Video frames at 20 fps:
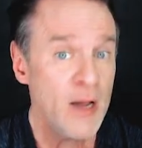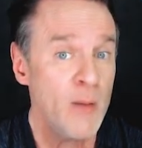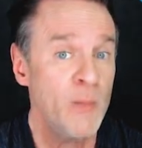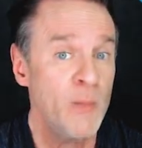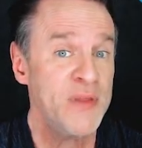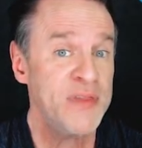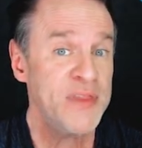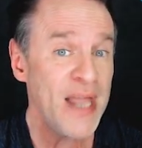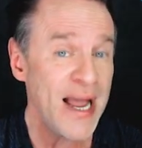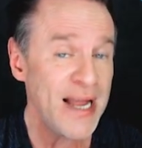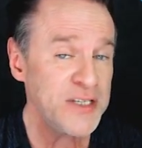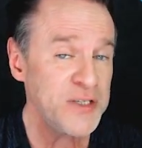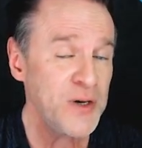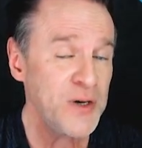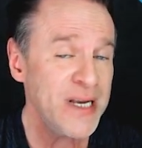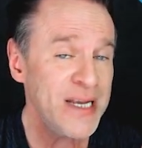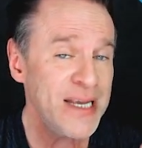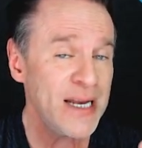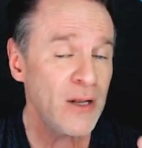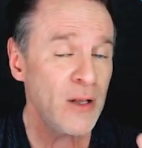But that's going
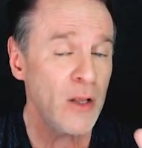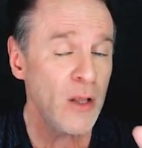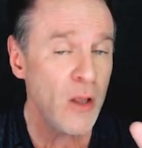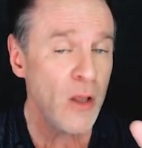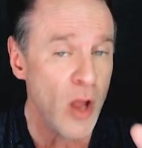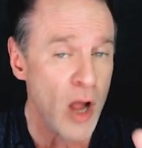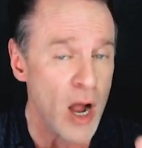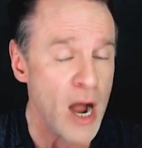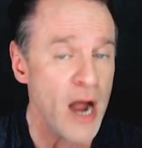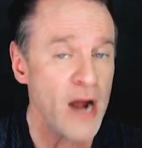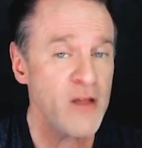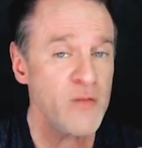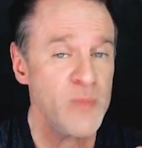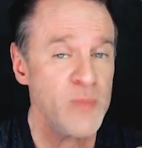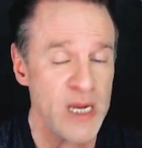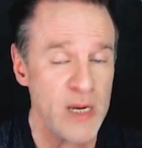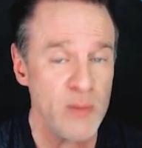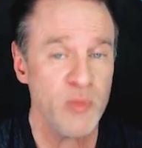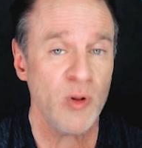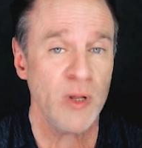to get a lot of
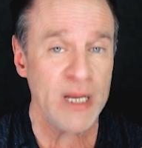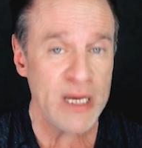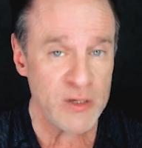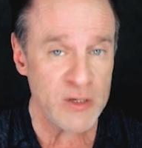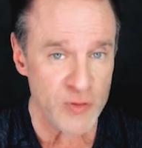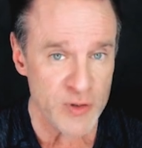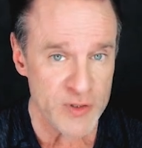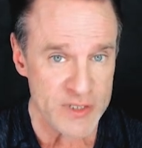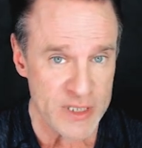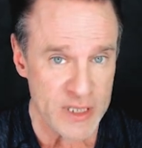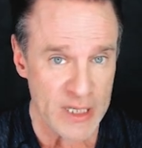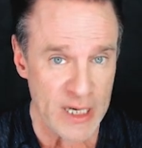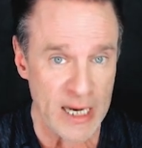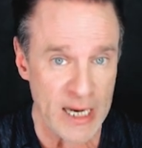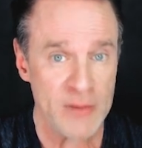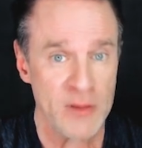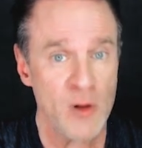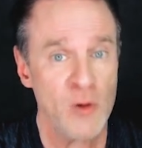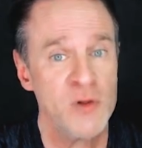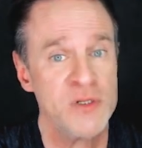people interested,
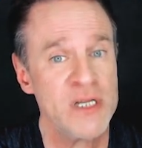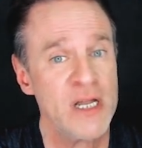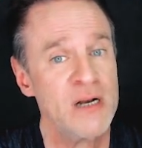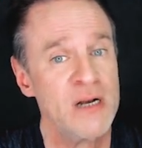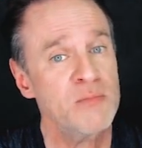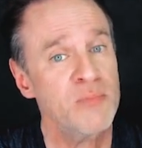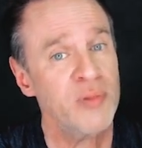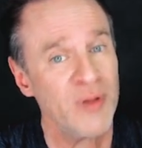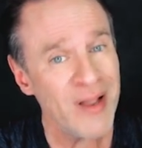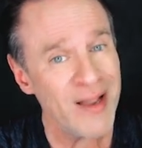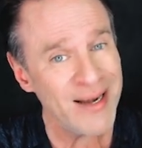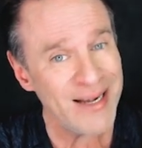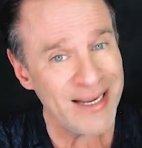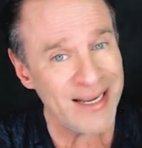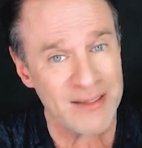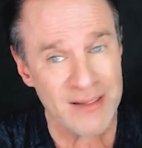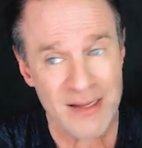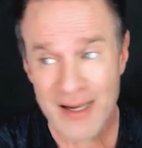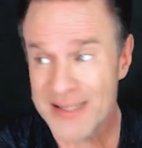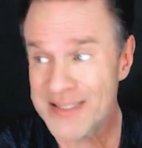and those kind of blind
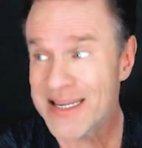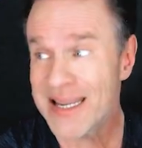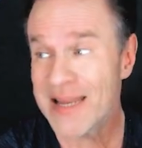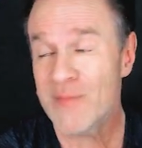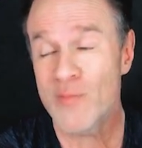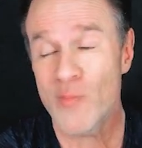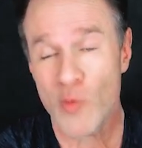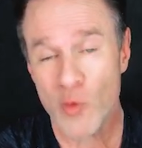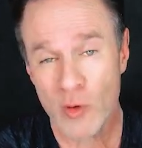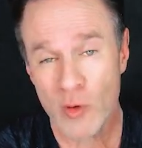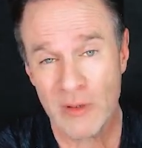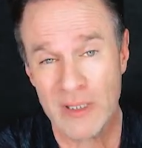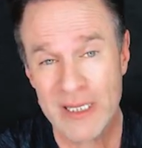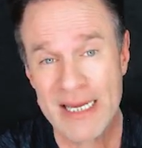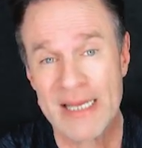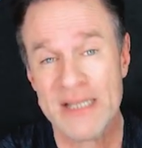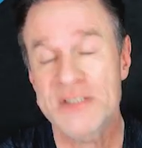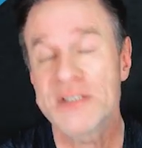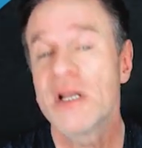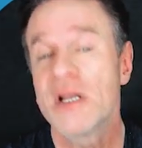headlines get more
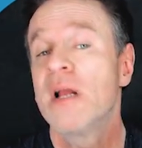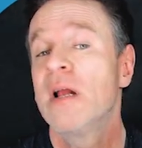leads.